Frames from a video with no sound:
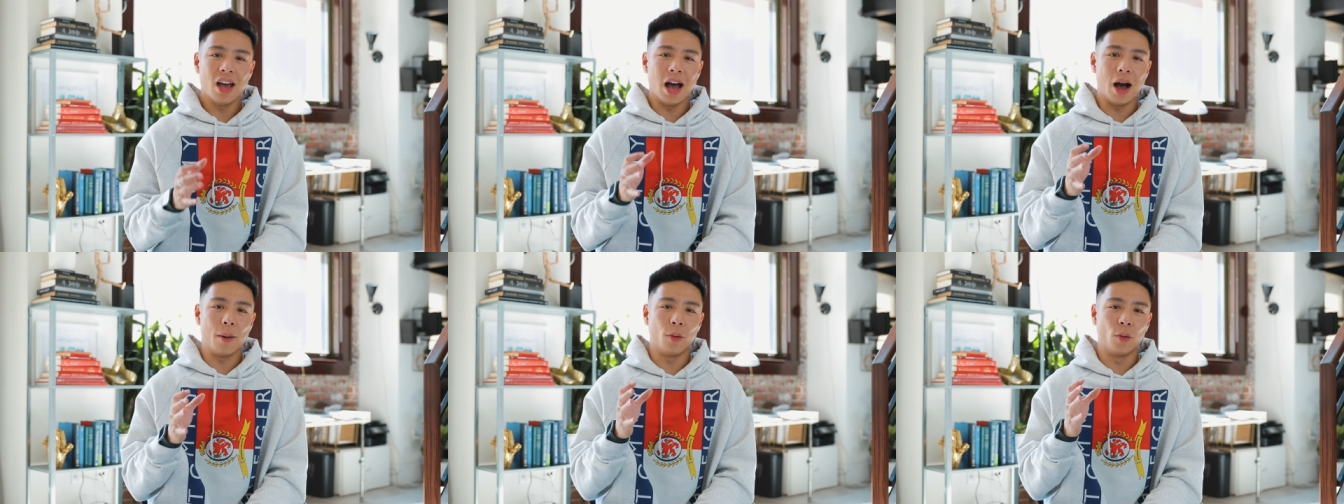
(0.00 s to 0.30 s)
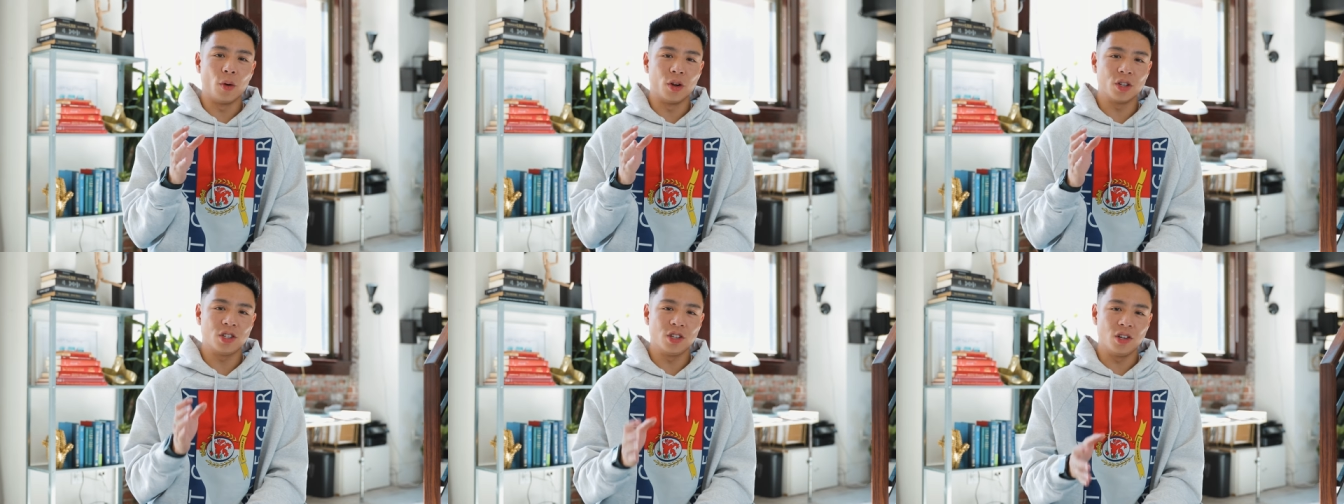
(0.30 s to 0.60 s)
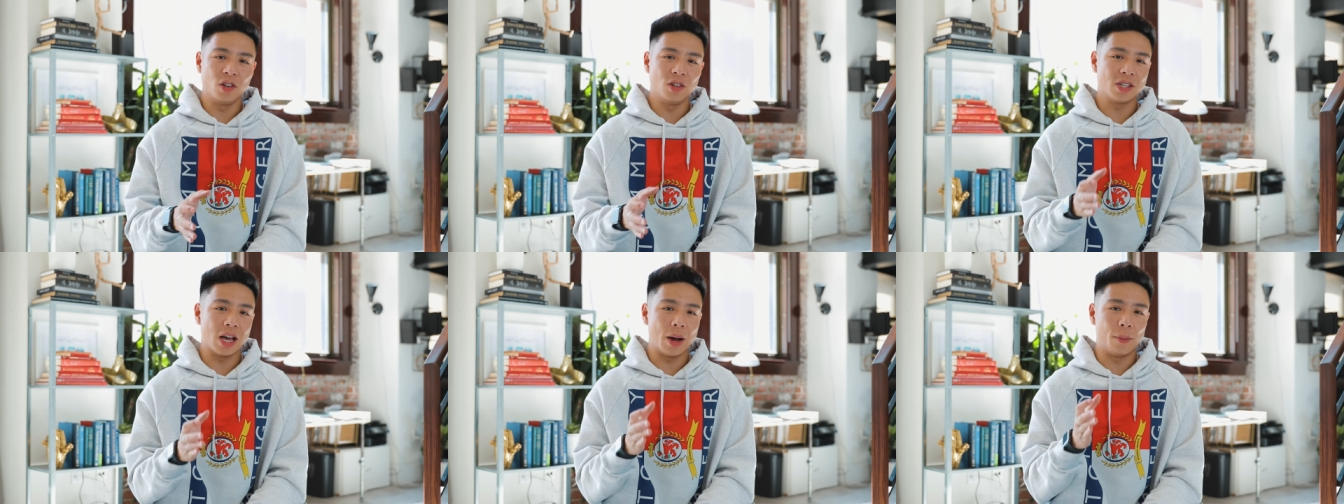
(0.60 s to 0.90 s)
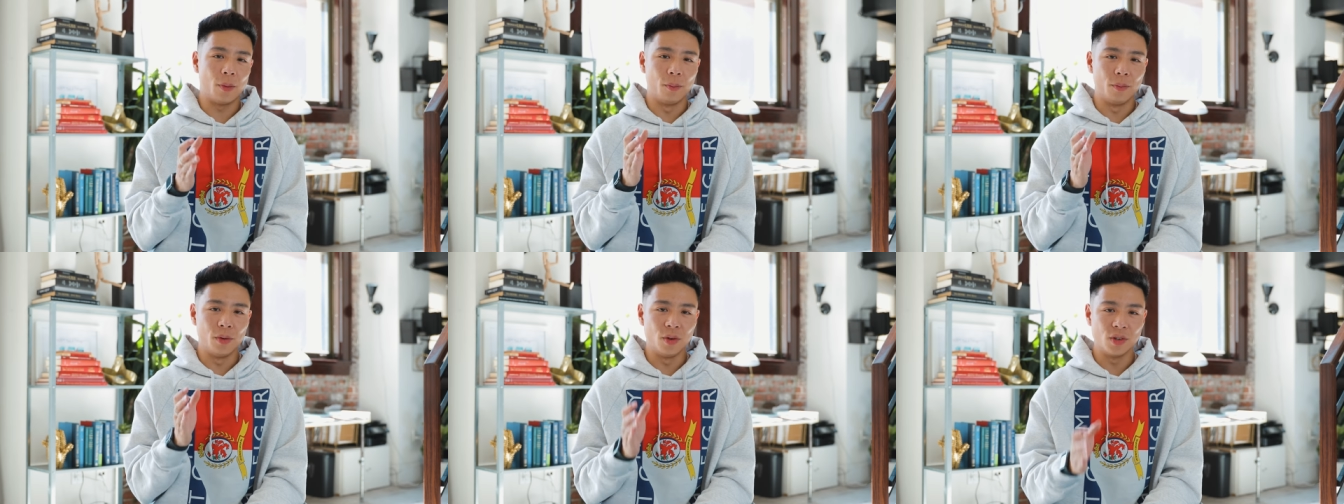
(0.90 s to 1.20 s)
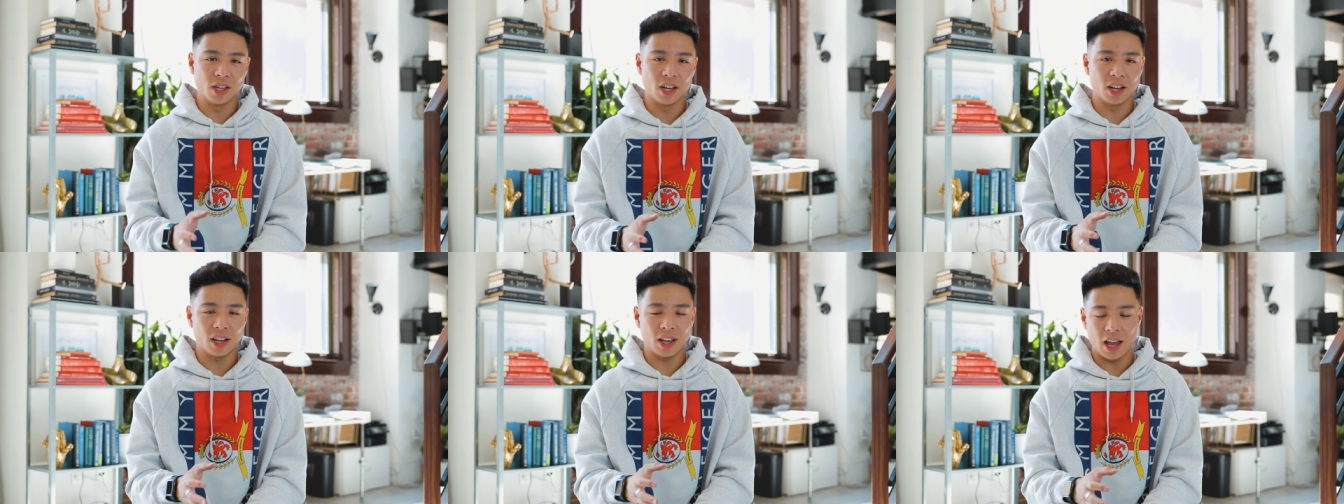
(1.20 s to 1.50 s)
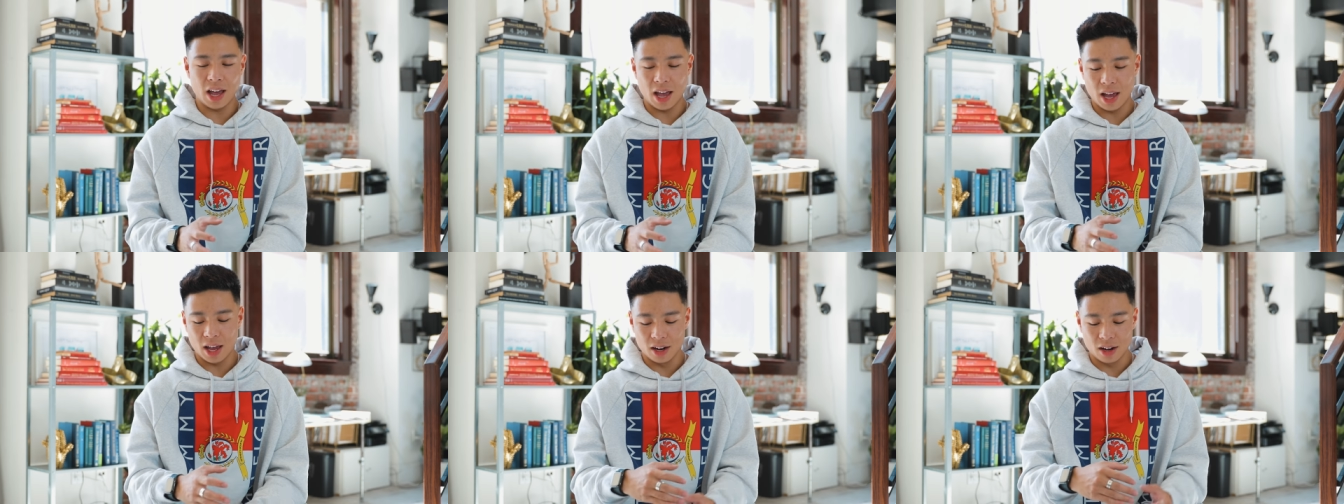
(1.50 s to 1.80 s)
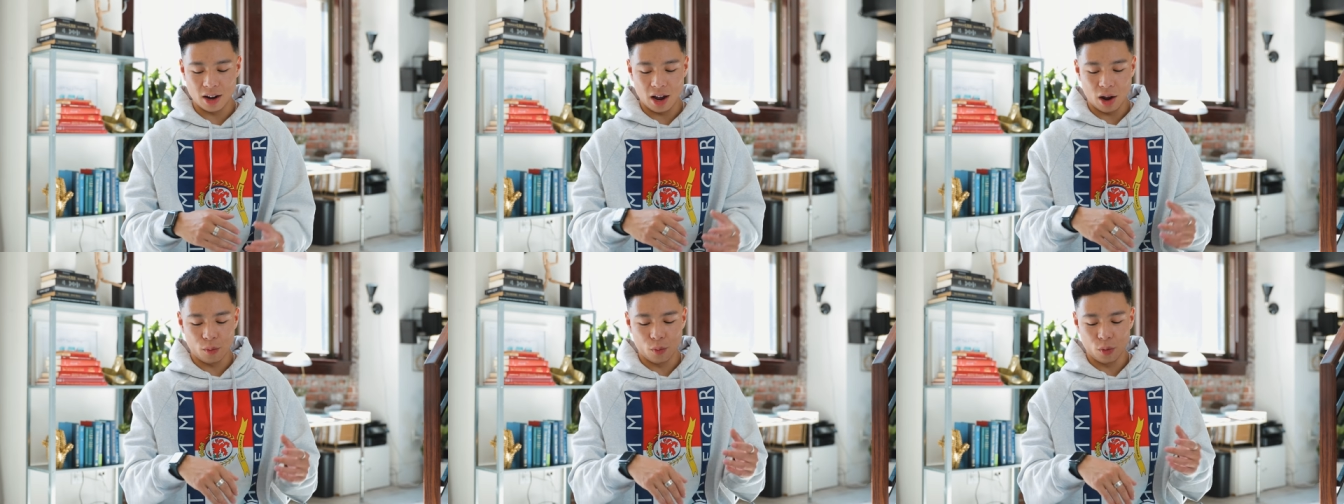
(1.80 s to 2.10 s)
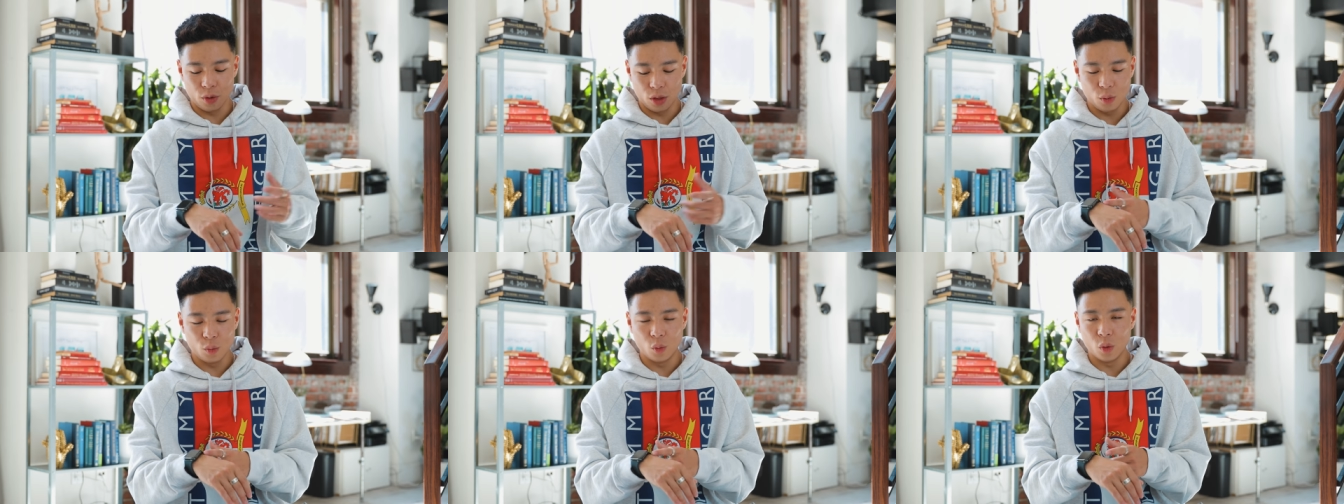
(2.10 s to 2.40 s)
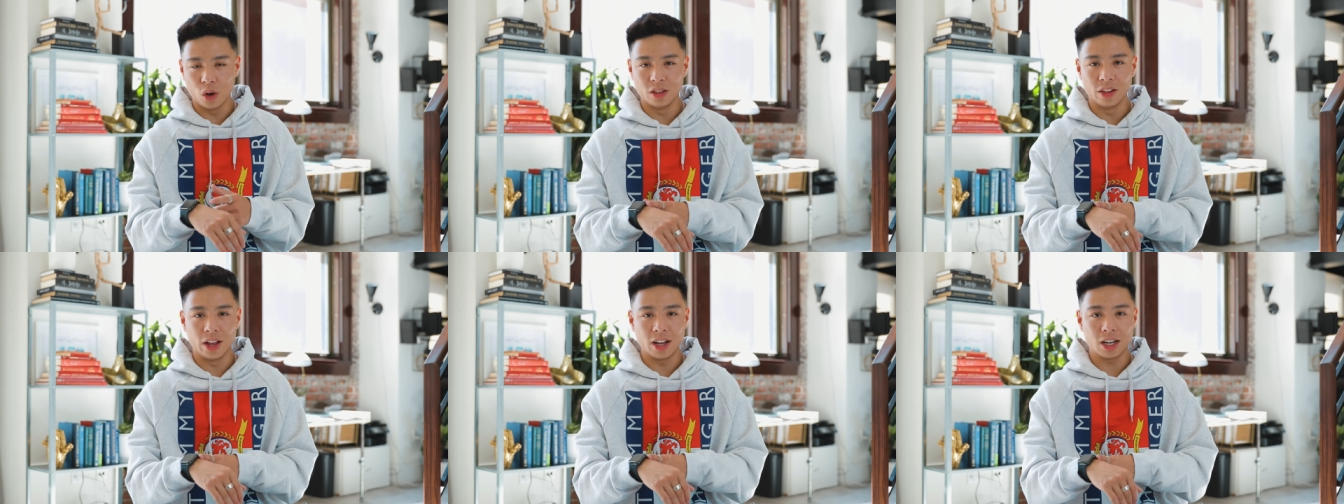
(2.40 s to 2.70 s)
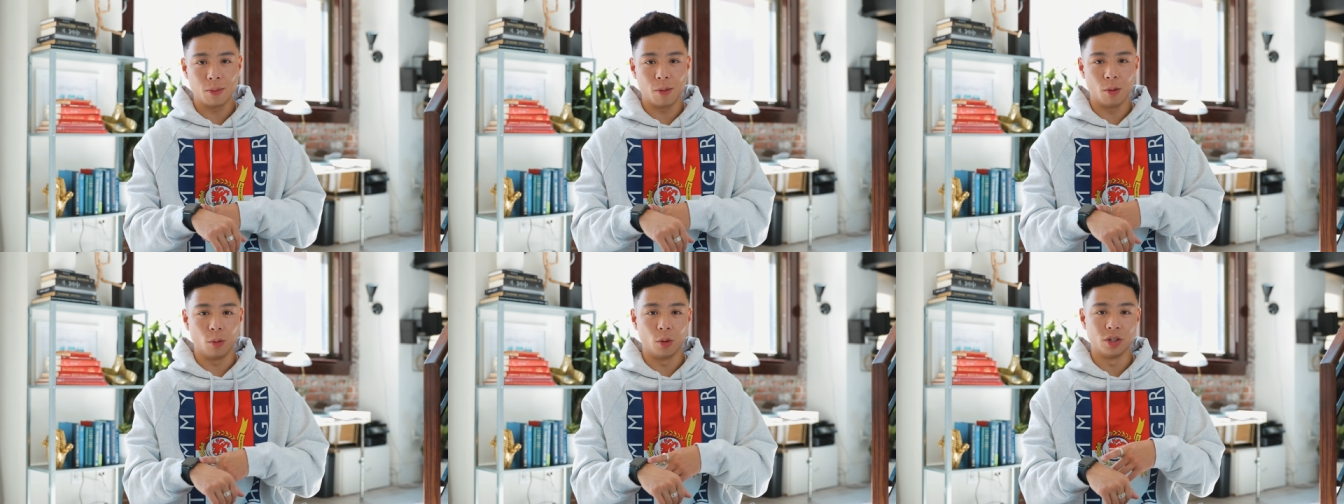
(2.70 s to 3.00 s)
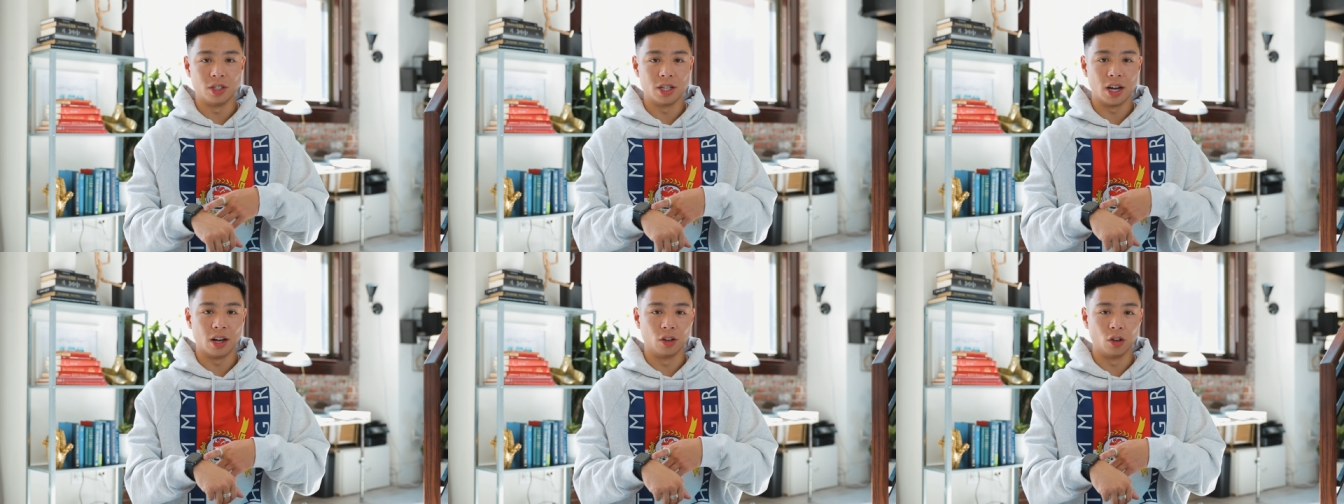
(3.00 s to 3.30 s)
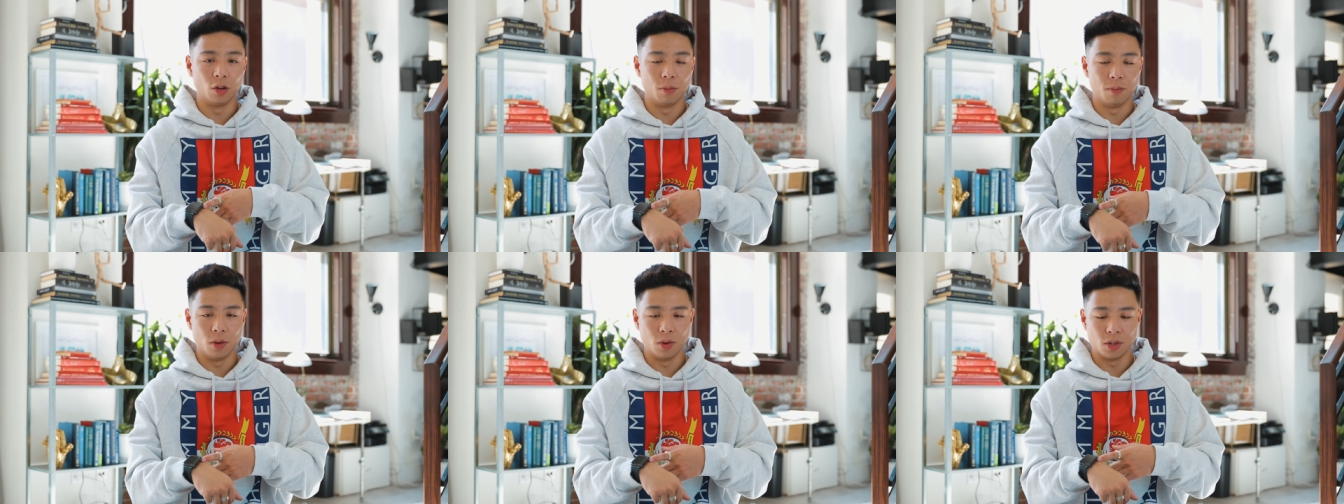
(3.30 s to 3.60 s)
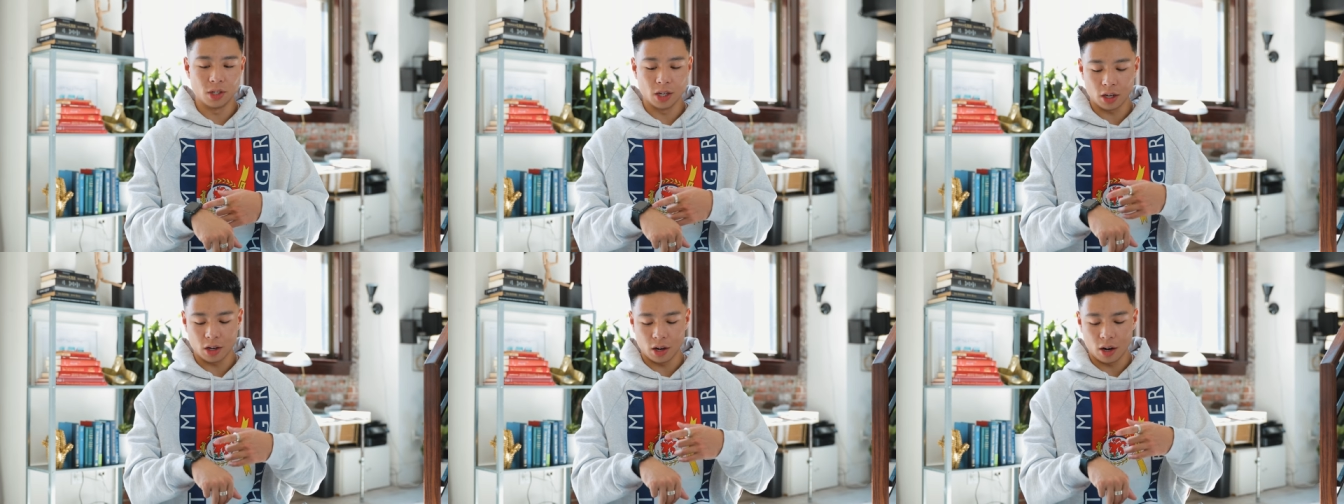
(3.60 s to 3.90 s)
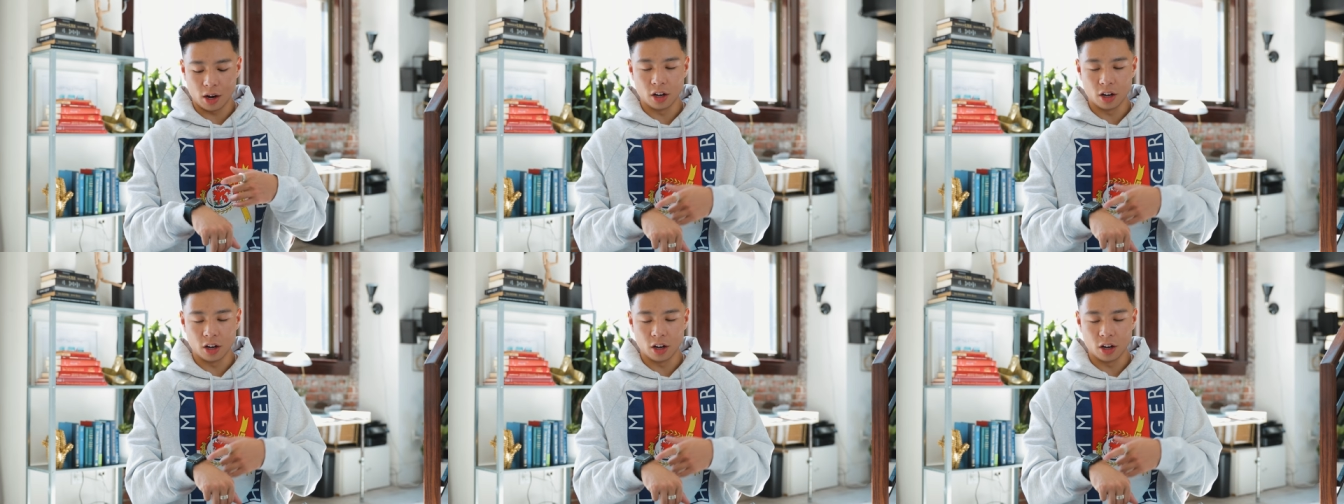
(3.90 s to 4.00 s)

Apple wants to use Apple Music, and I really would like to be able to download music